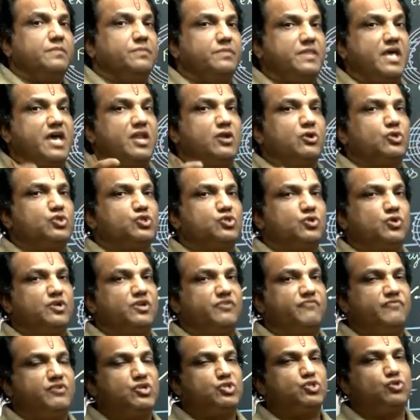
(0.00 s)
then also
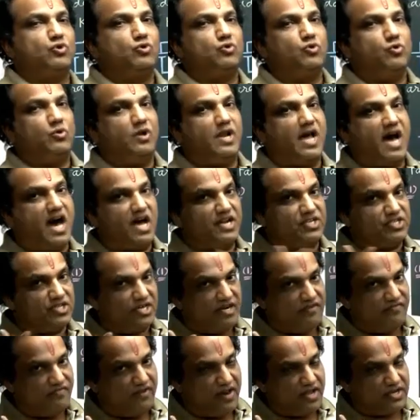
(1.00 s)
it will show you large
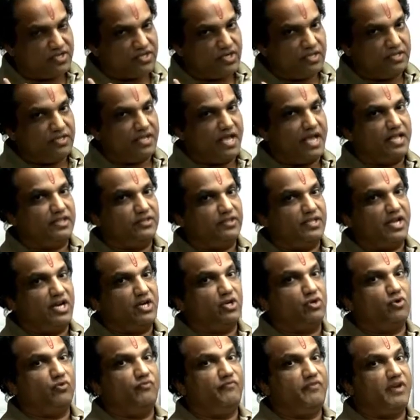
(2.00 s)
deflection, and
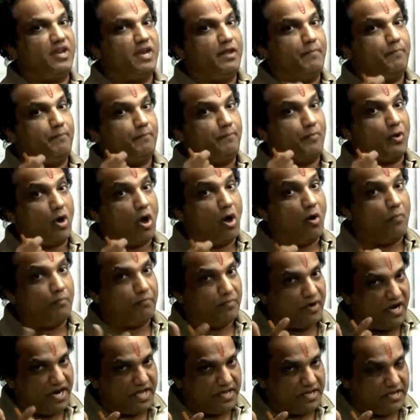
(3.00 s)
that too very
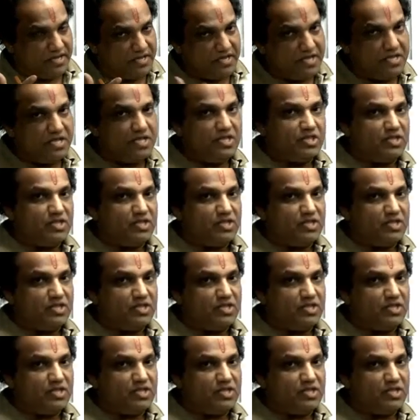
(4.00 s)
promptly.